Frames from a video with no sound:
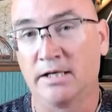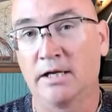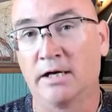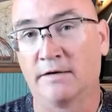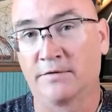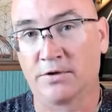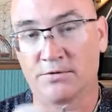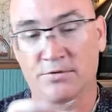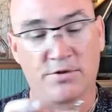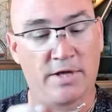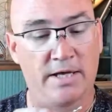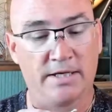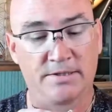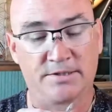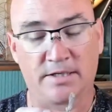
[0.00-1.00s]
enough good
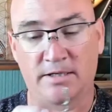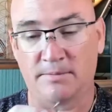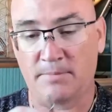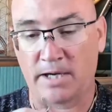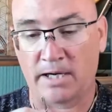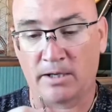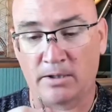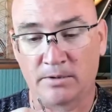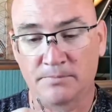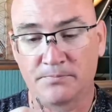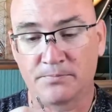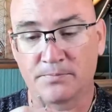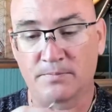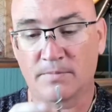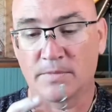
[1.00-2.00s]
things about
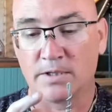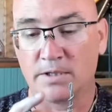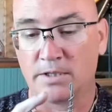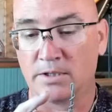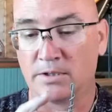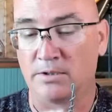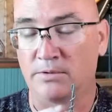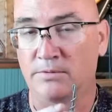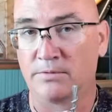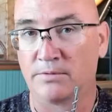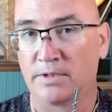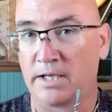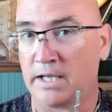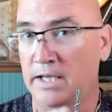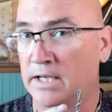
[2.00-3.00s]
you know
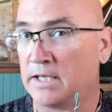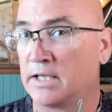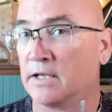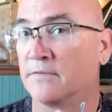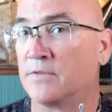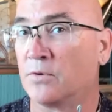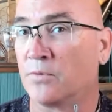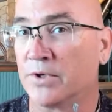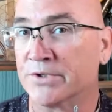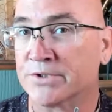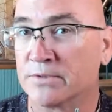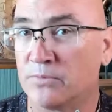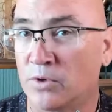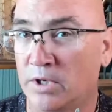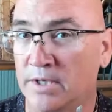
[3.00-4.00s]
any of the
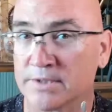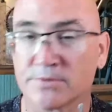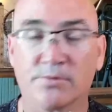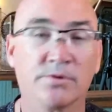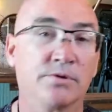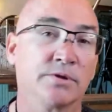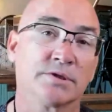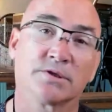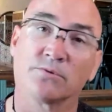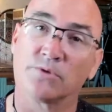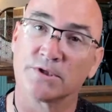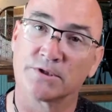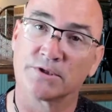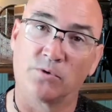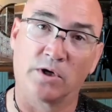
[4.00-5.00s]
wisdom wands whether it's the
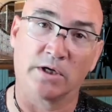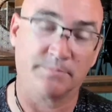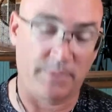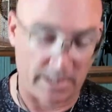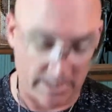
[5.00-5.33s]
wisdom wand